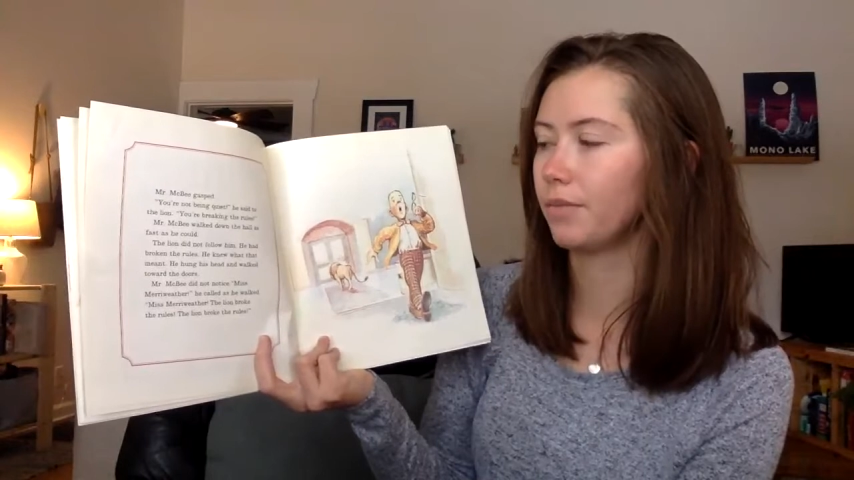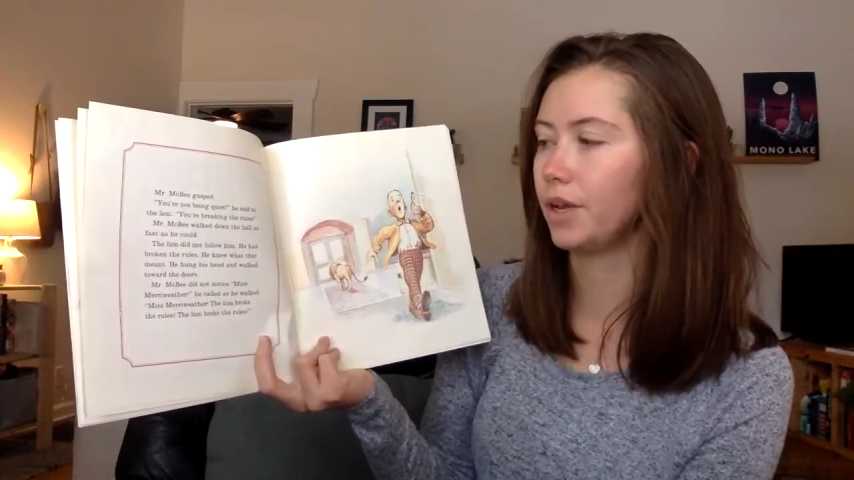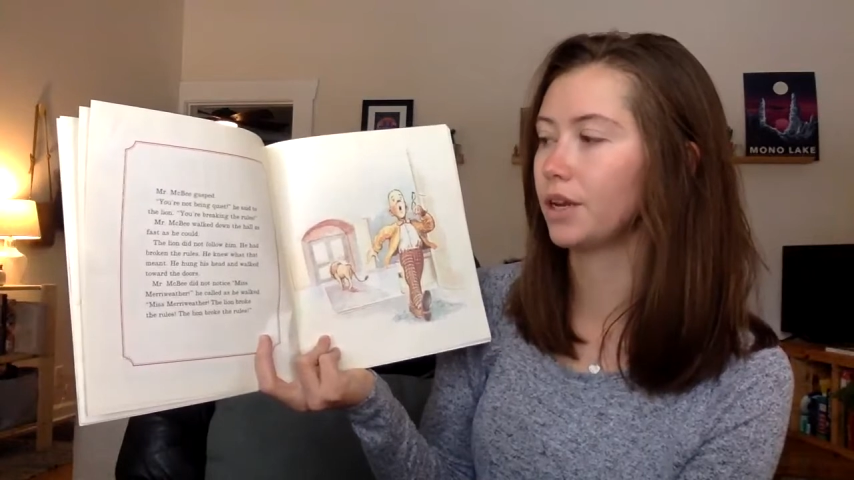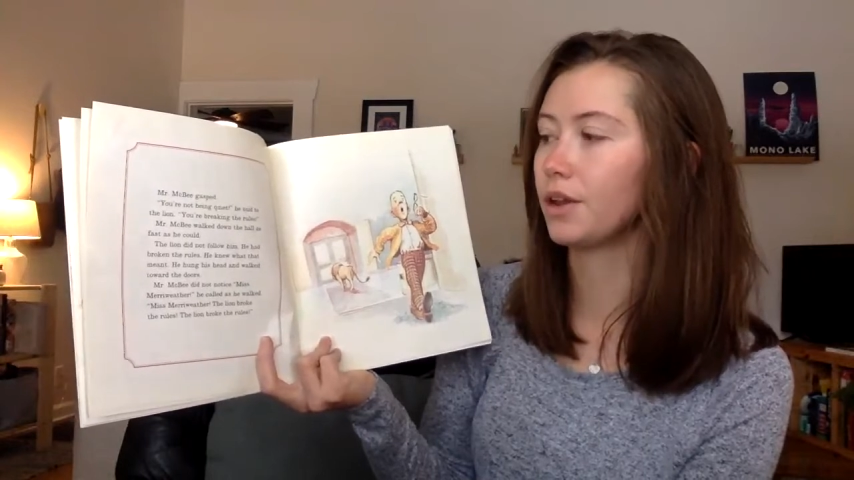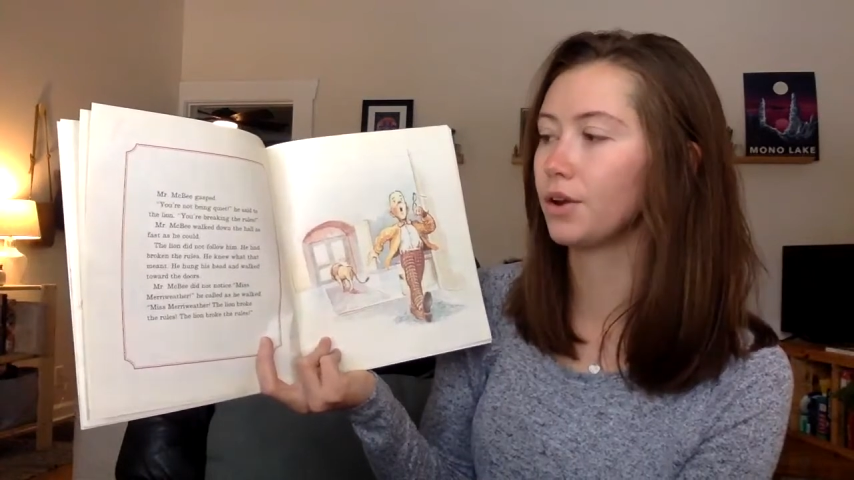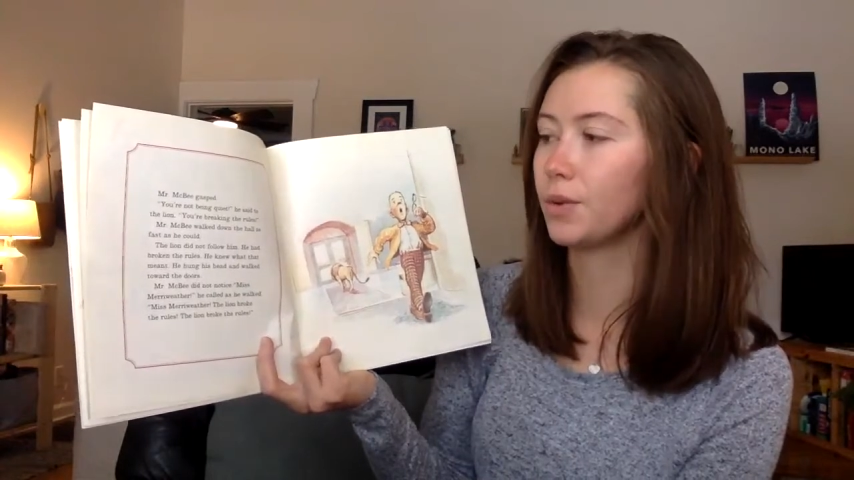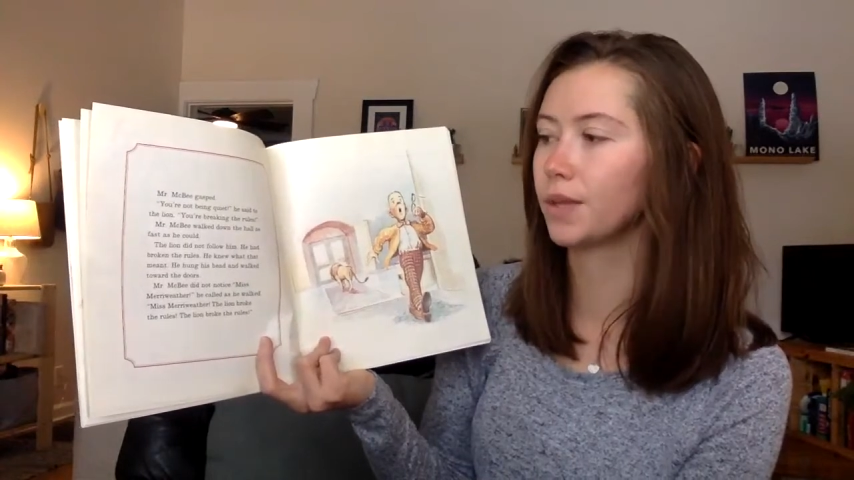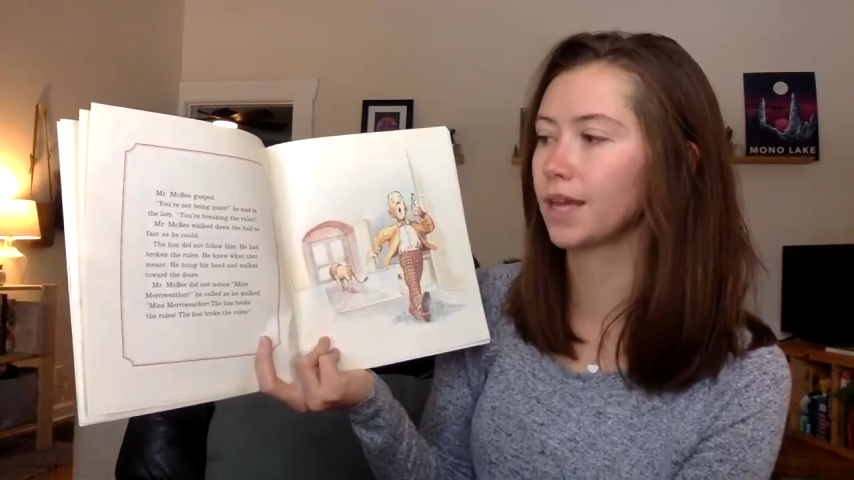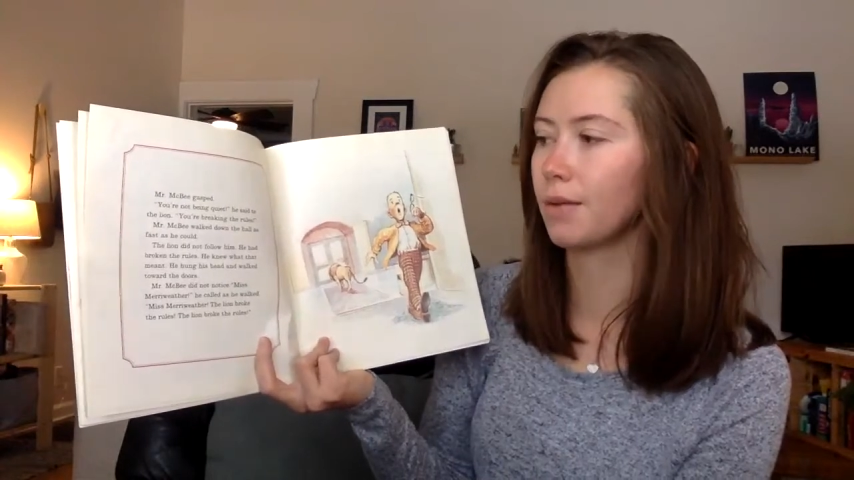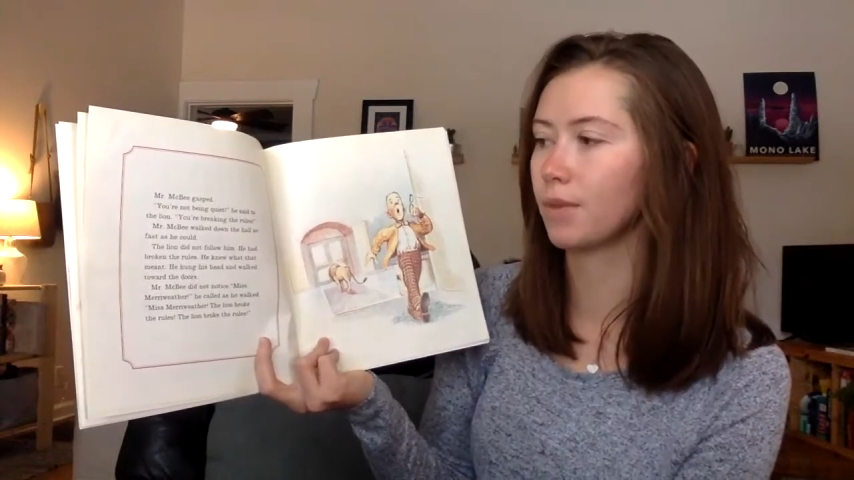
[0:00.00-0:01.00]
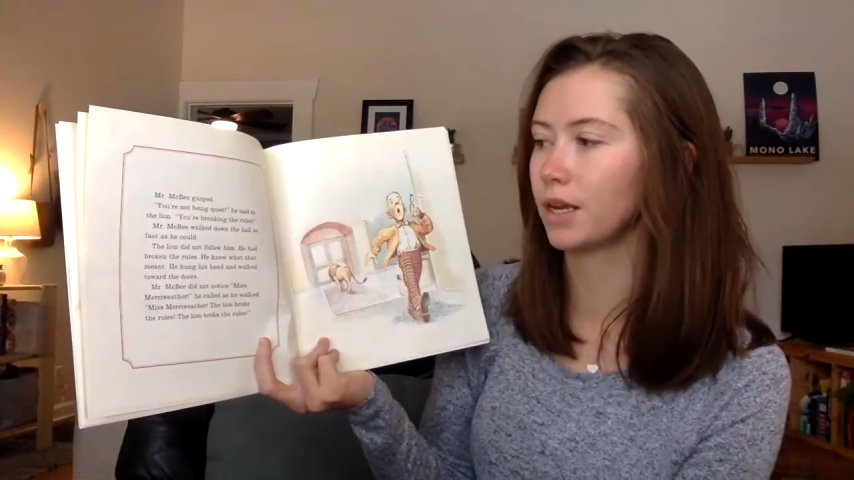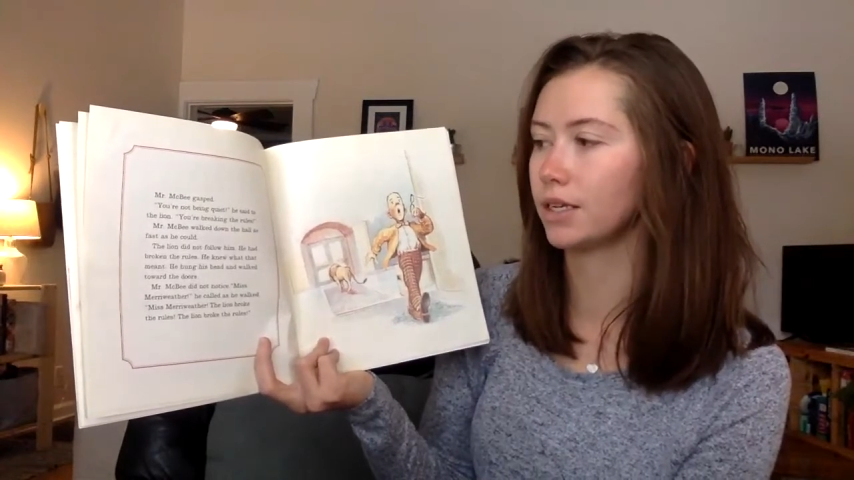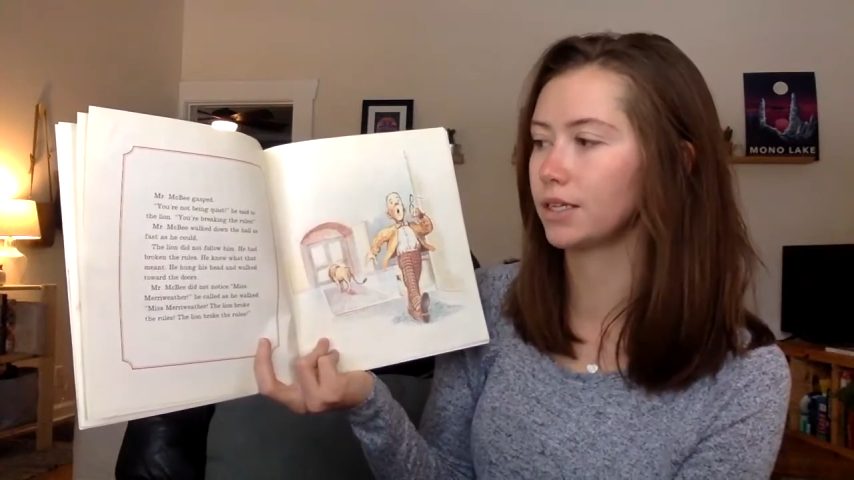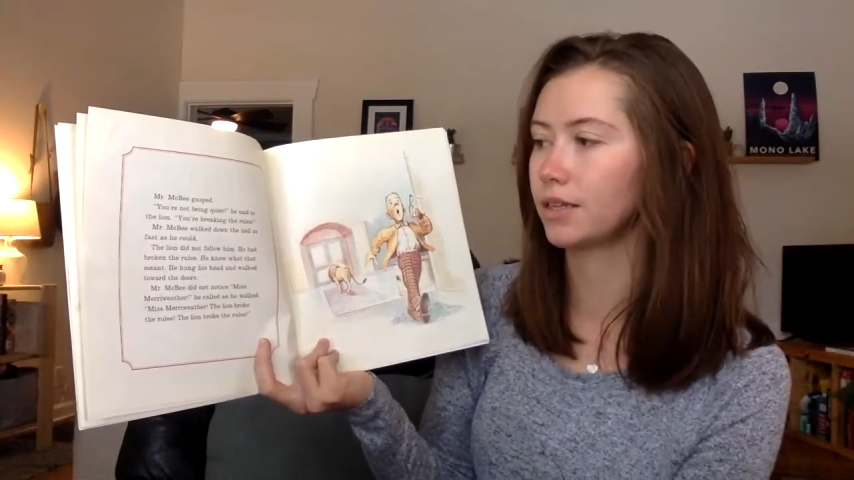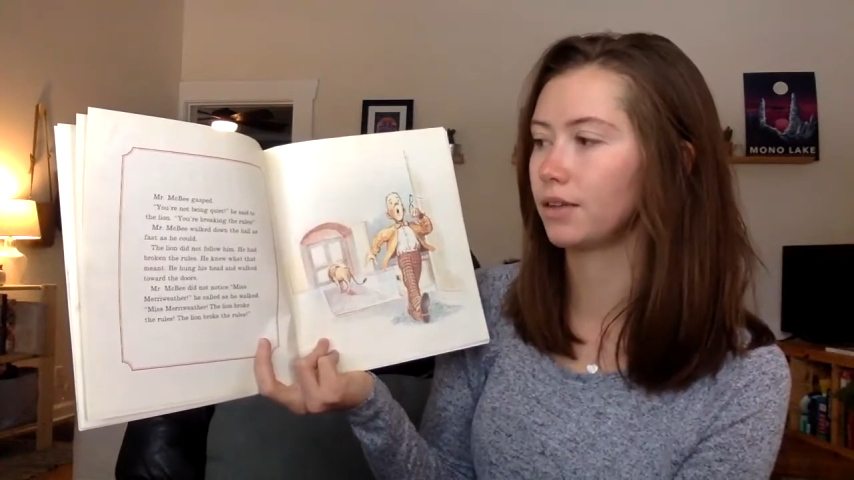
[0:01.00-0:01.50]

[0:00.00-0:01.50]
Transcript: and he knew what that meant.